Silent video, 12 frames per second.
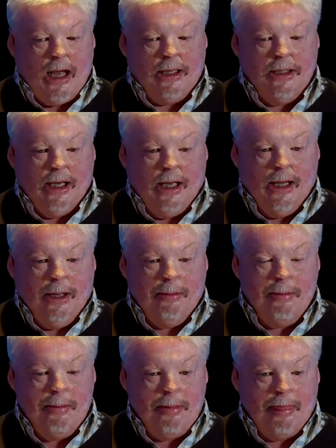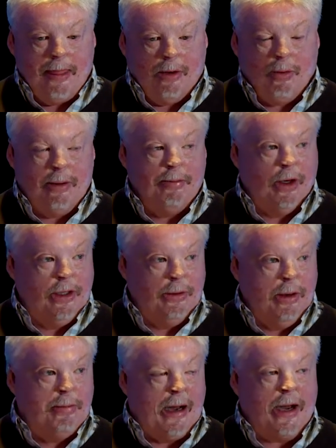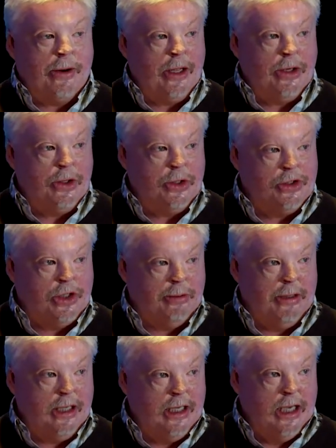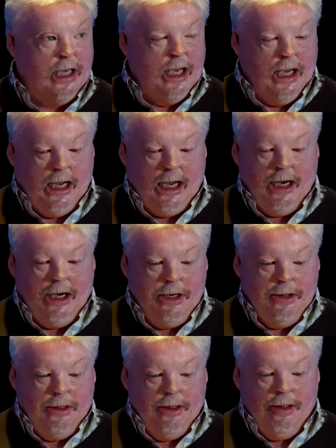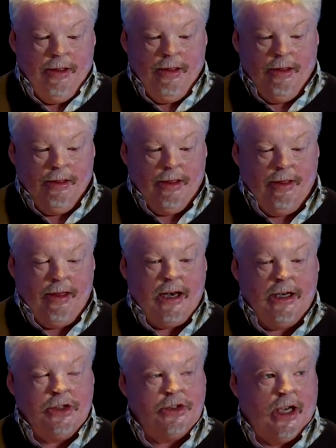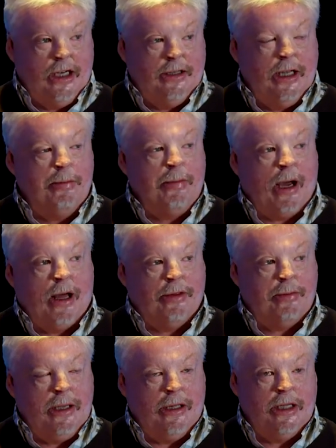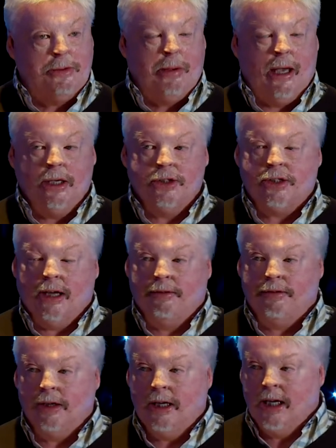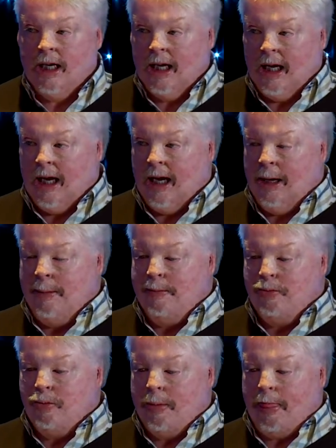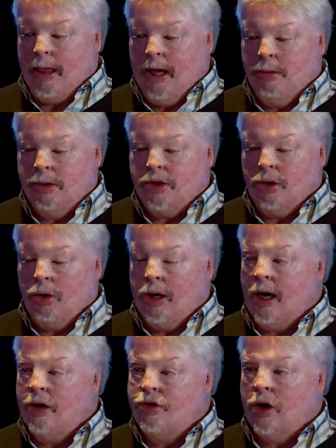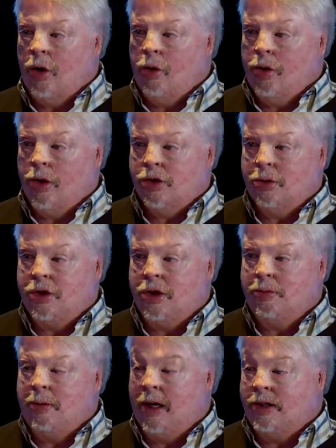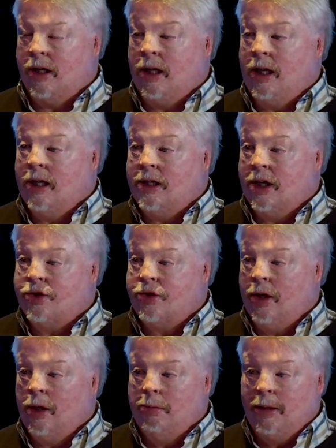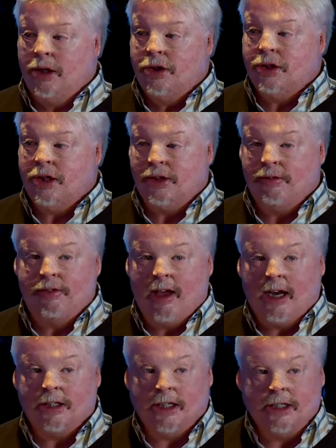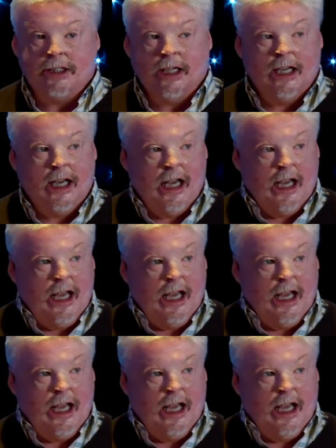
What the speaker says: and at one point they were barrier nursing me, and they then decided they'd bath me in this pink stuff. It was called hydrochloros, which is basically industrial bleach disinfectant.